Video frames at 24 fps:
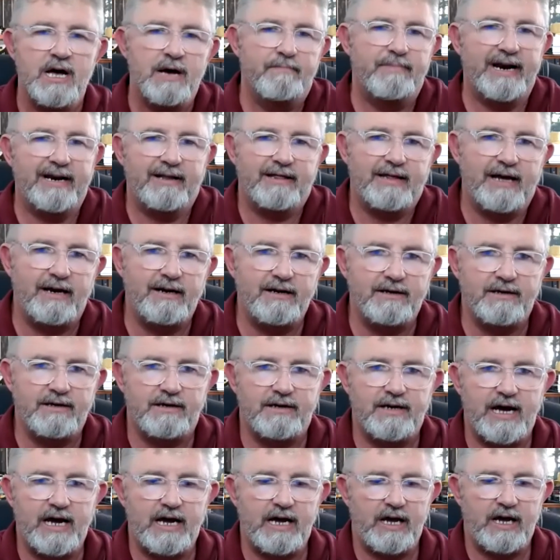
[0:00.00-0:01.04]
But at the end of the
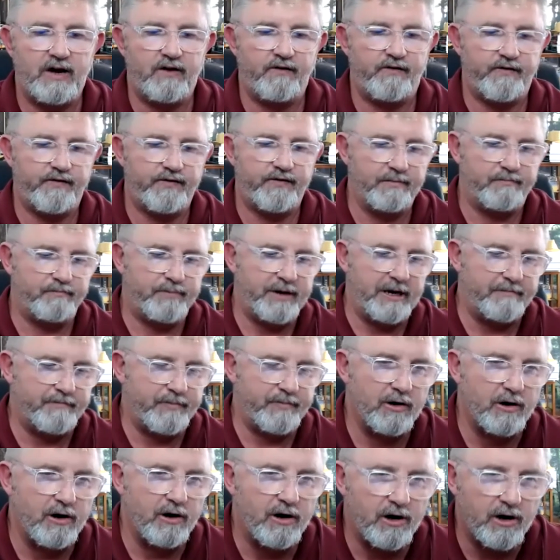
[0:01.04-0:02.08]
day, if the
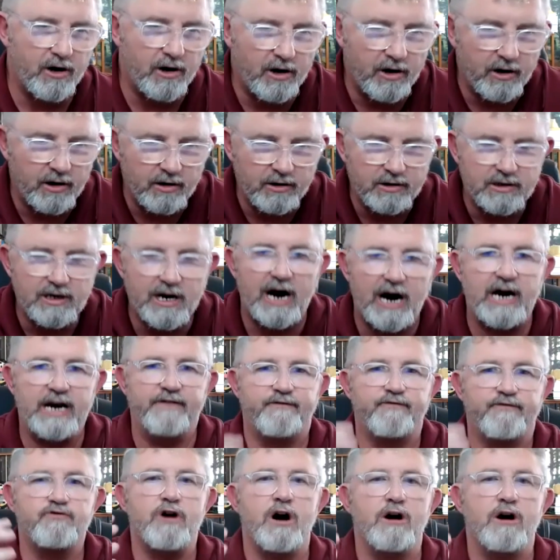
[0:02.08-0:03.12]
people are kind
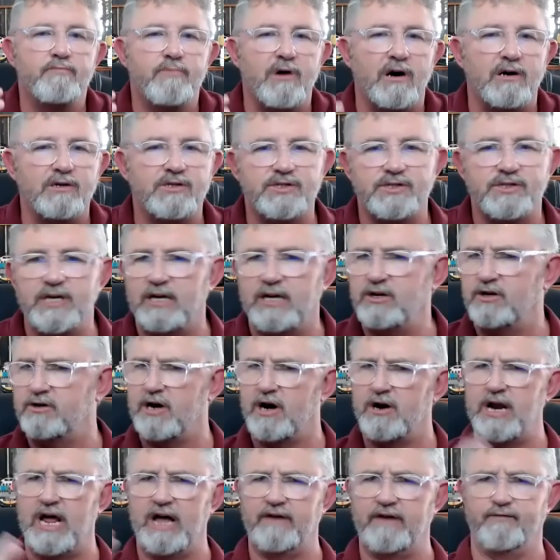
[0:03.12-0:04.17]
of robots, then you
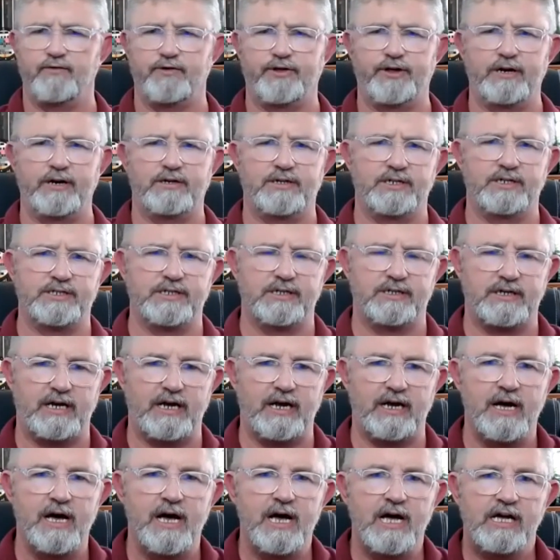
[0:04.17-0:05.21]
don't have
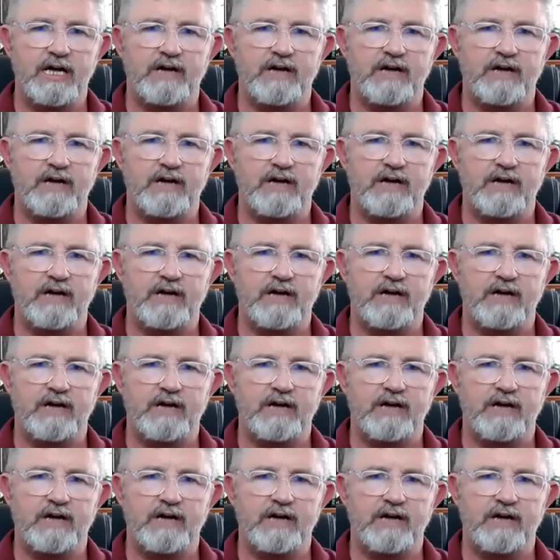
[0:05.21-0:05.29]
authenticity.